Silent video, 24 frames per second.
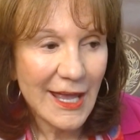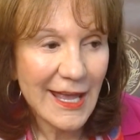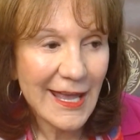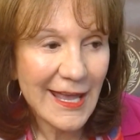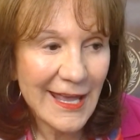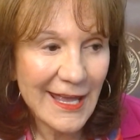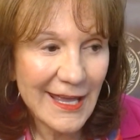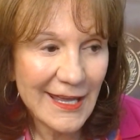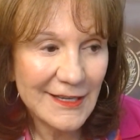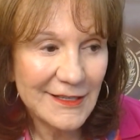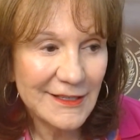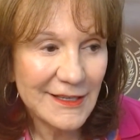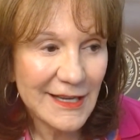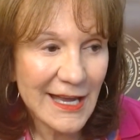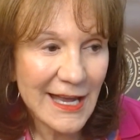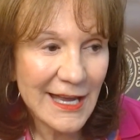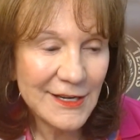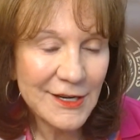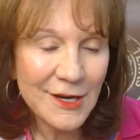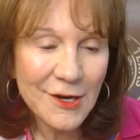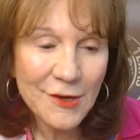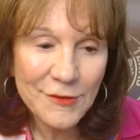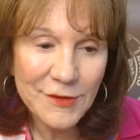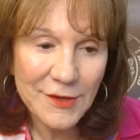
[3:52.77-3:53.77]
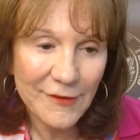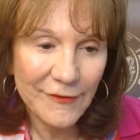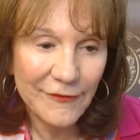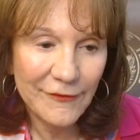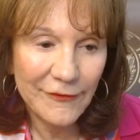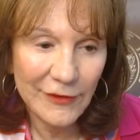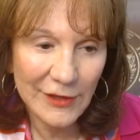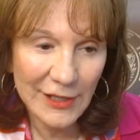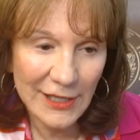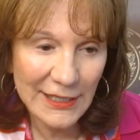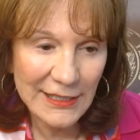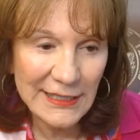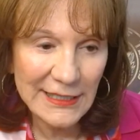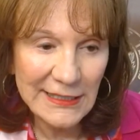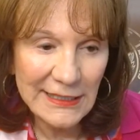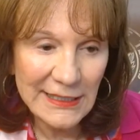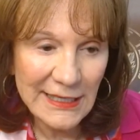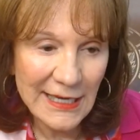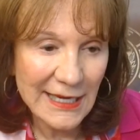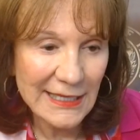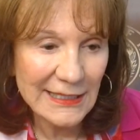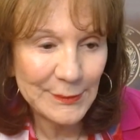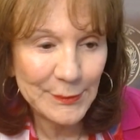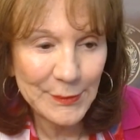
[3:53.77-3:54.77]
And I know that
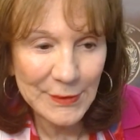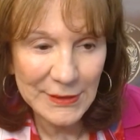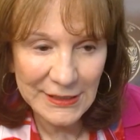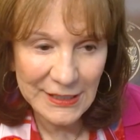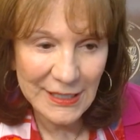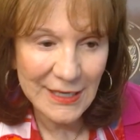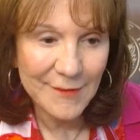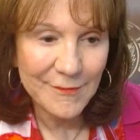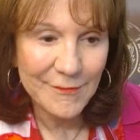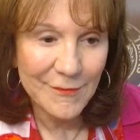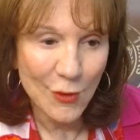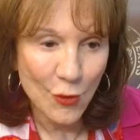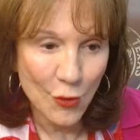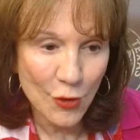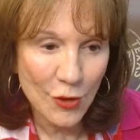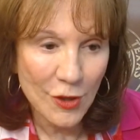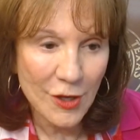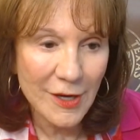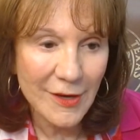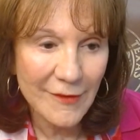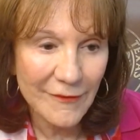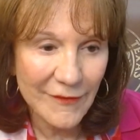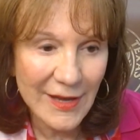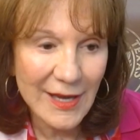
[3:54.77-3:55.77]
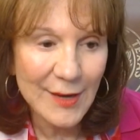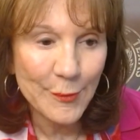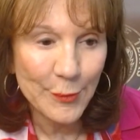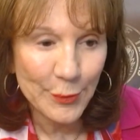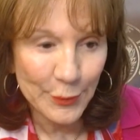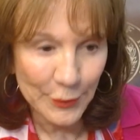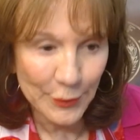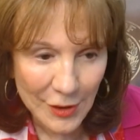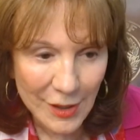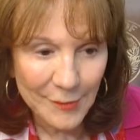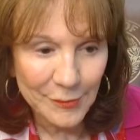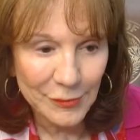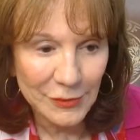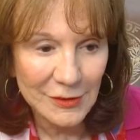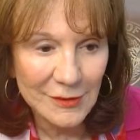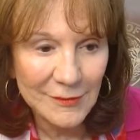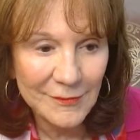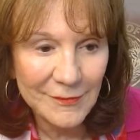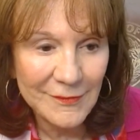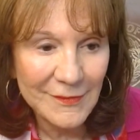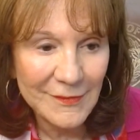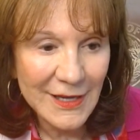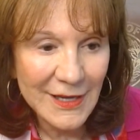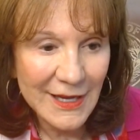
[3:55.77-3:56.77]
flooding has become more of a
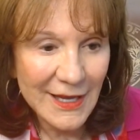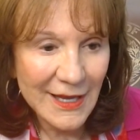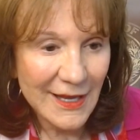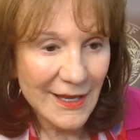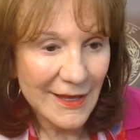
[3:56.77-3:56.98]
problem